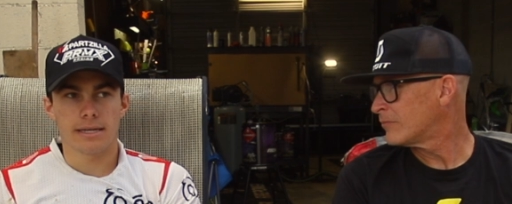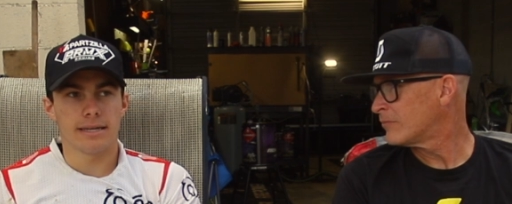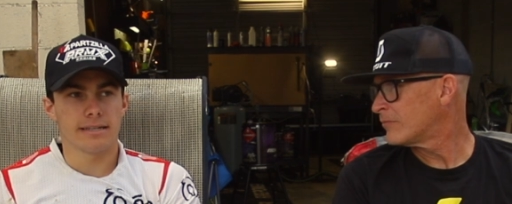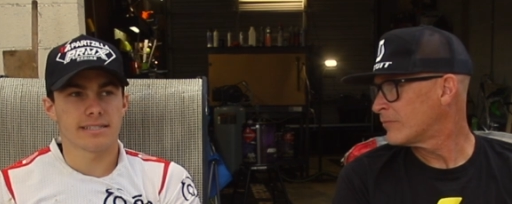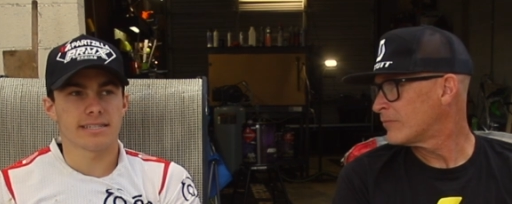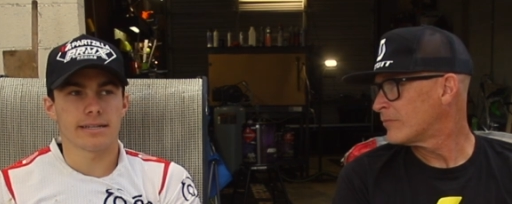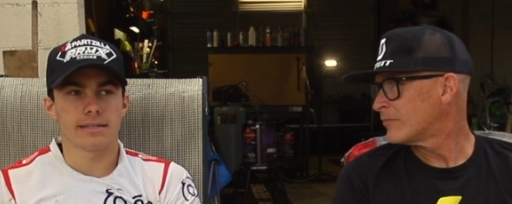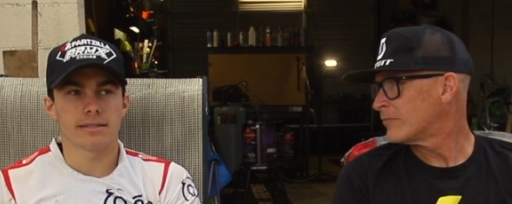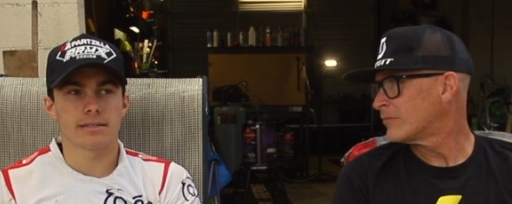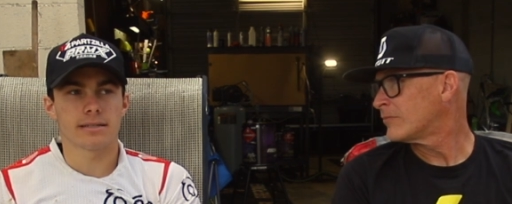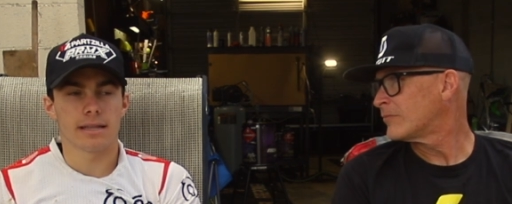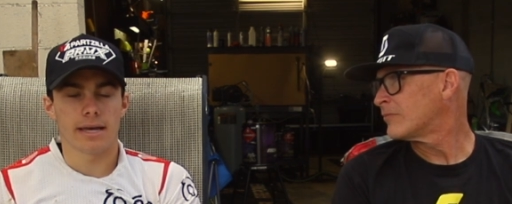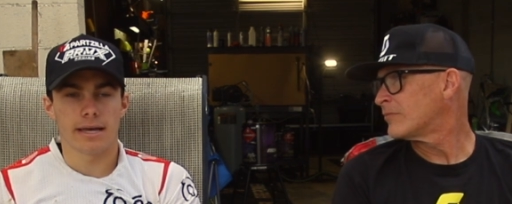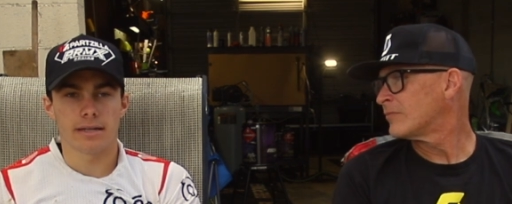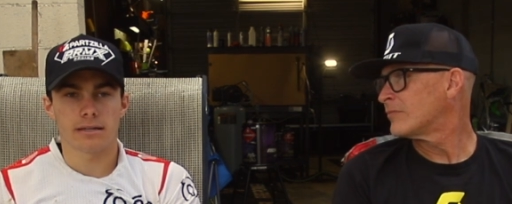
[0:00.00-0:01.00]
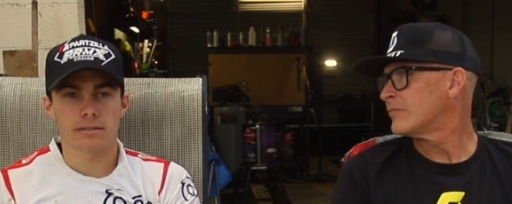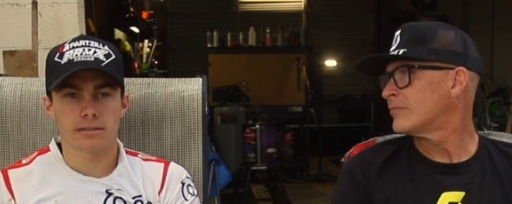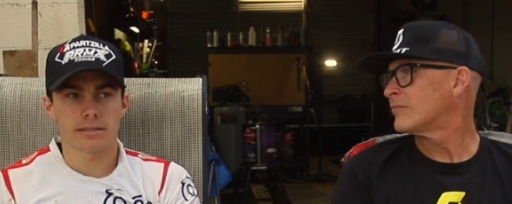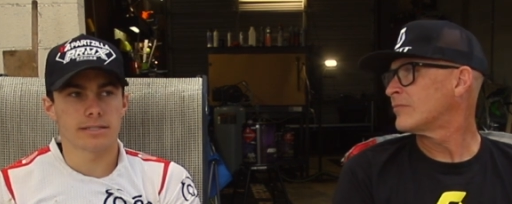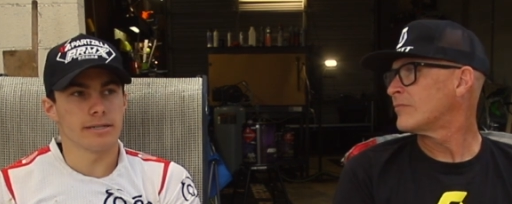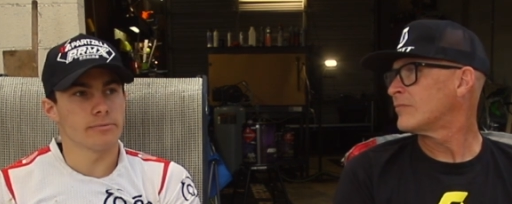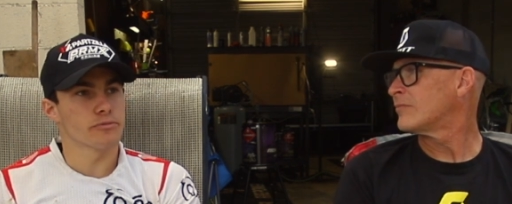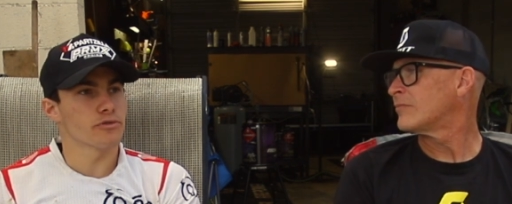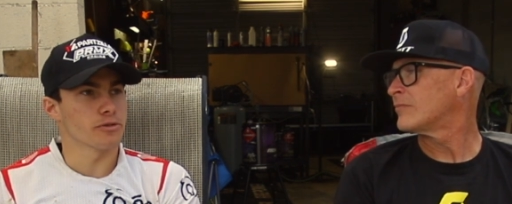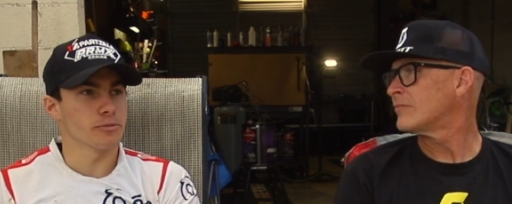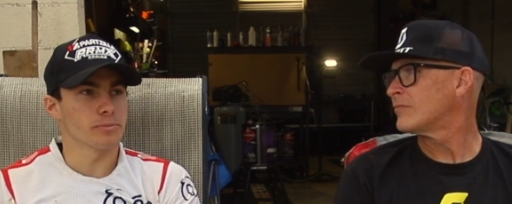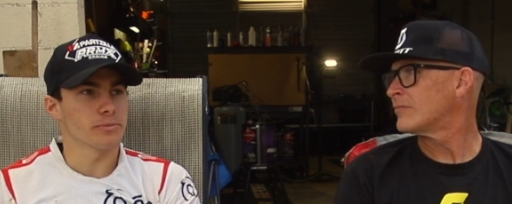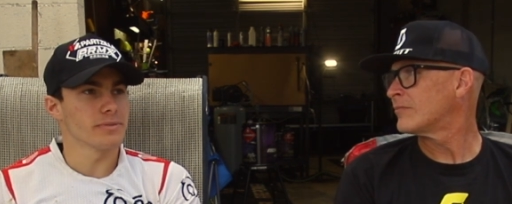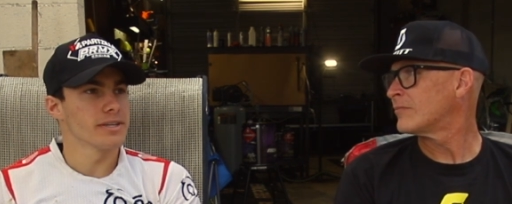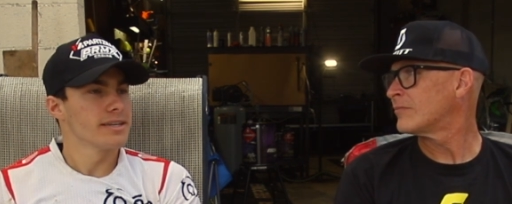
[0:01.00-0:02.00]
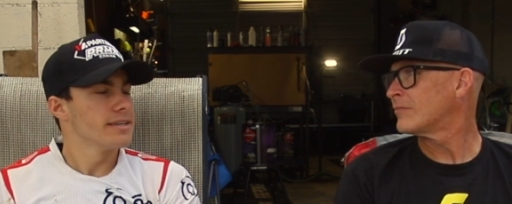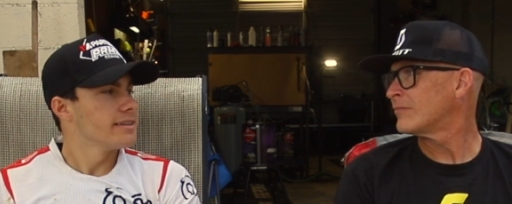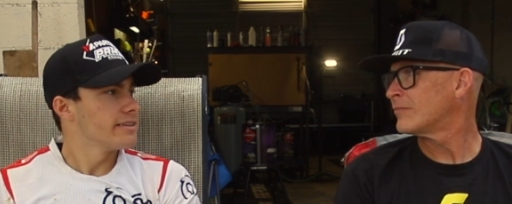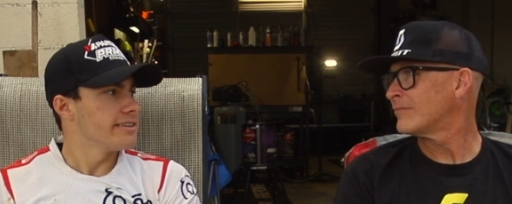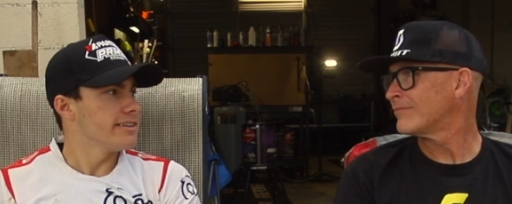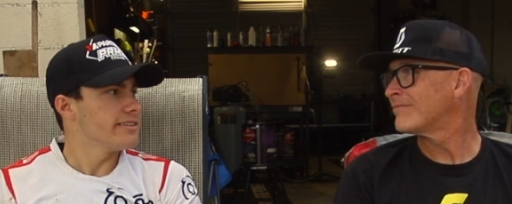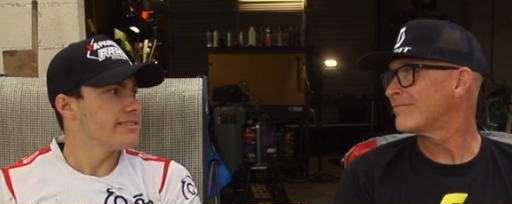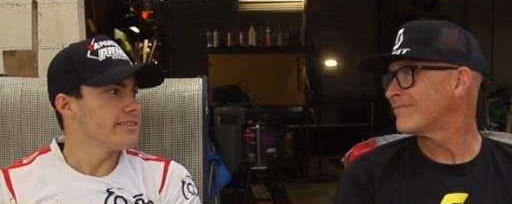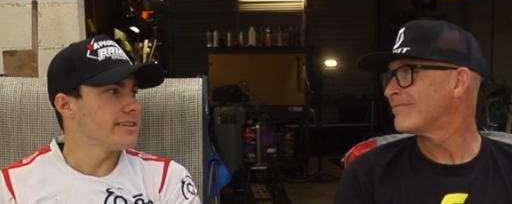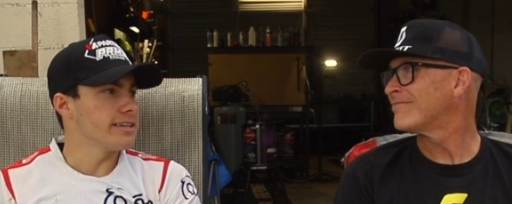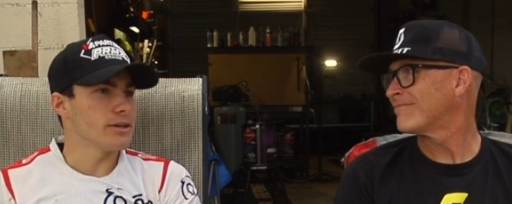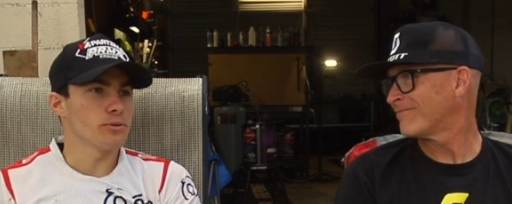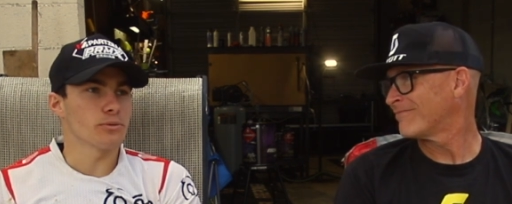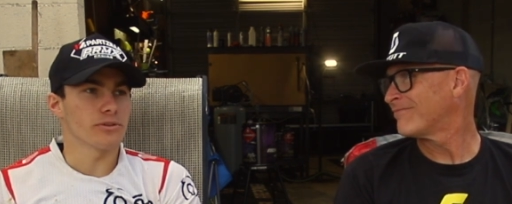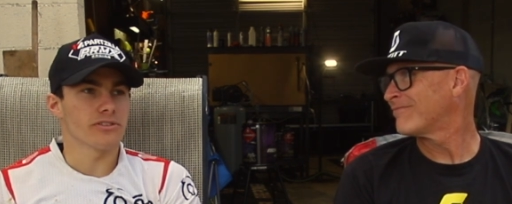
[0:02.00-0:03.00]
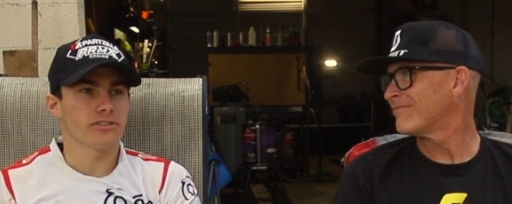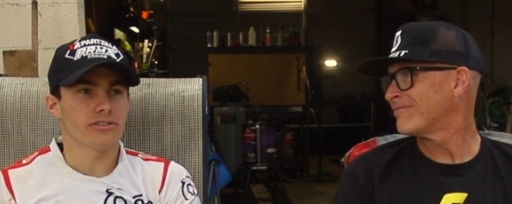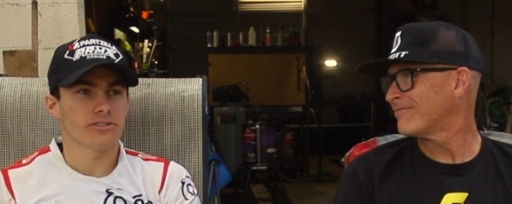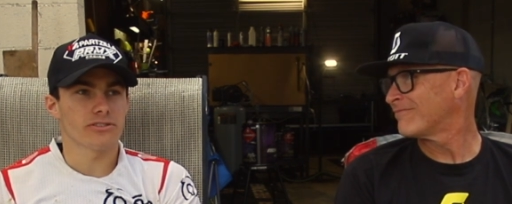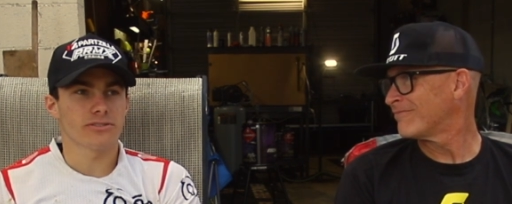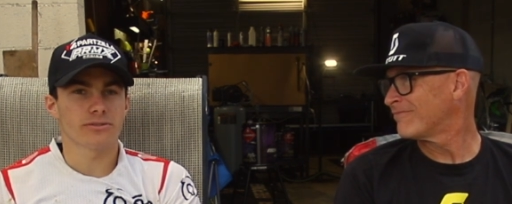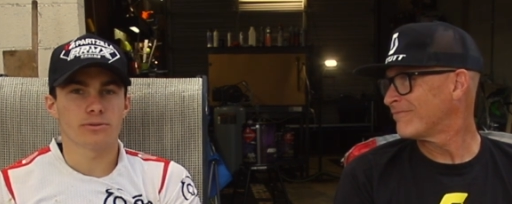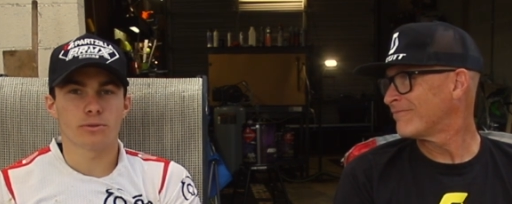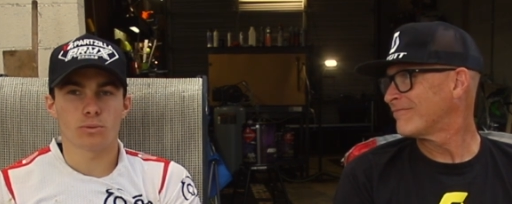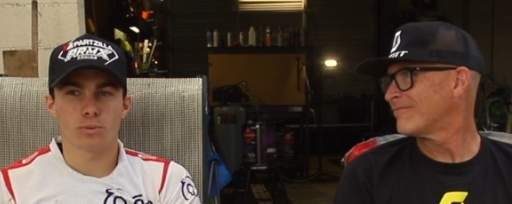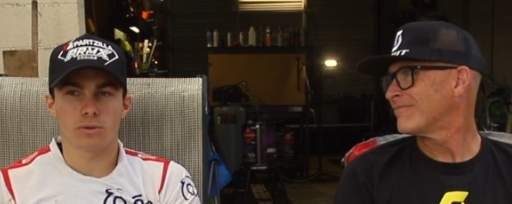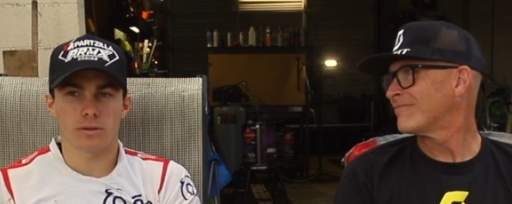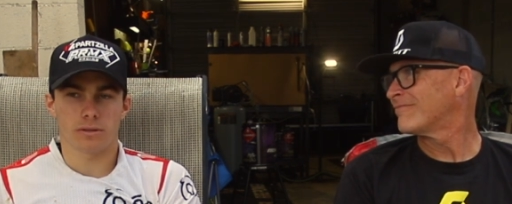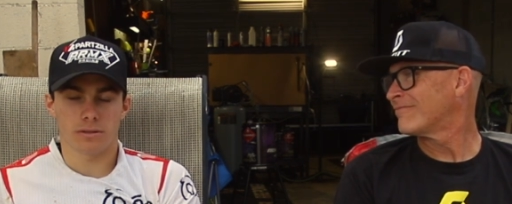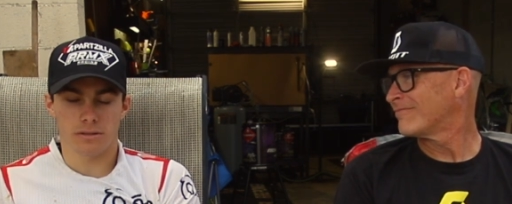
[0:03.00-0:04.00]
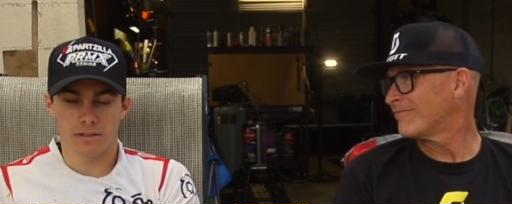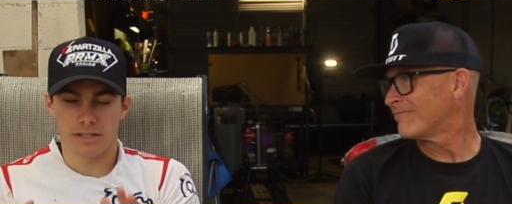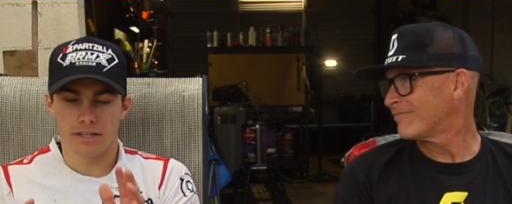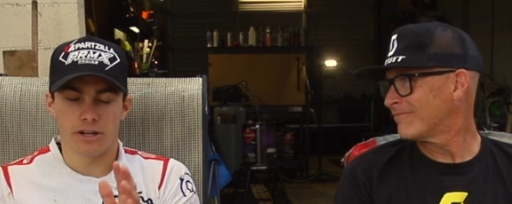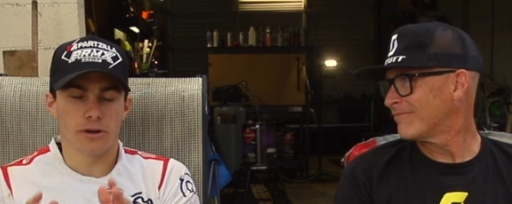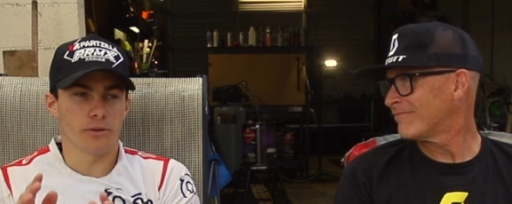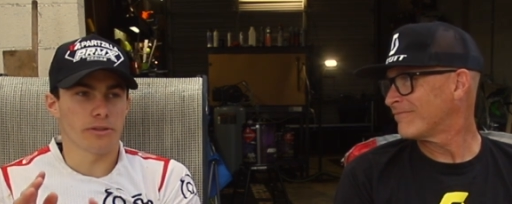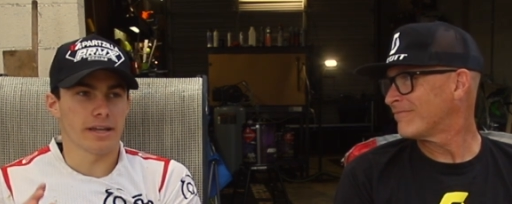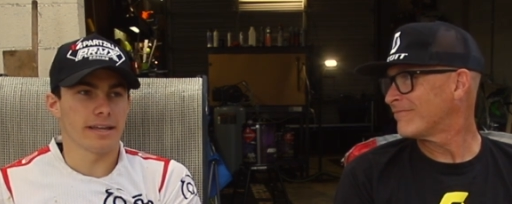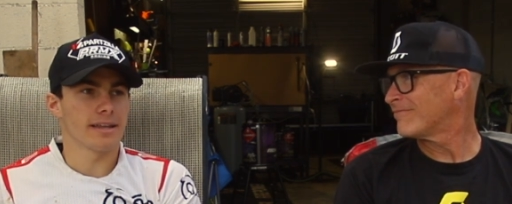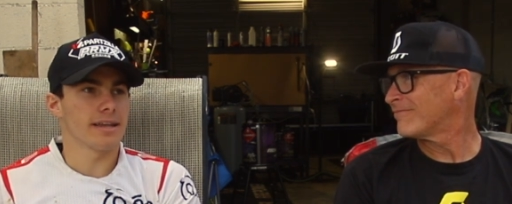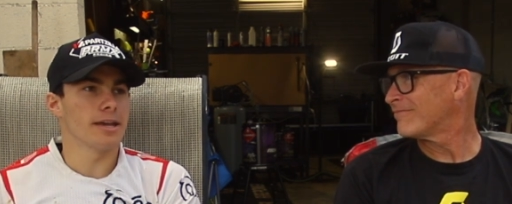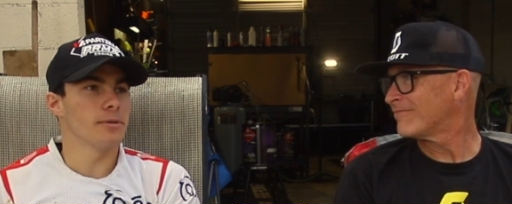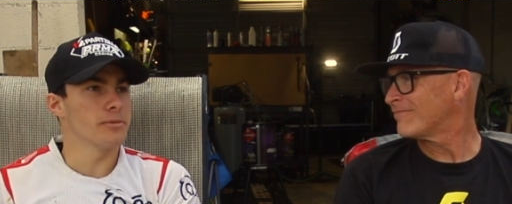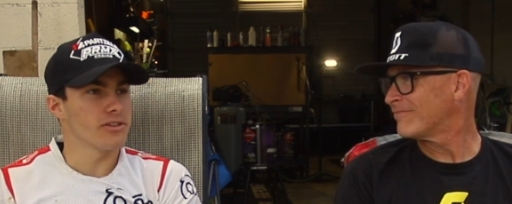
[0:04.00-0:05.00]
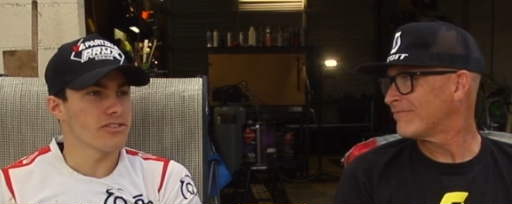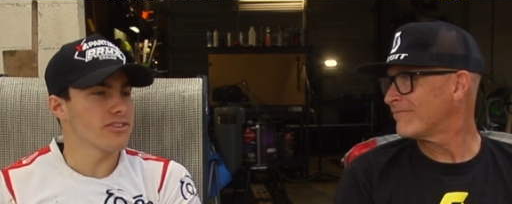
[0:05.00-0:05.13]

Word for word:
Speaker 1: he said that Tim from TCD was, you know, that him and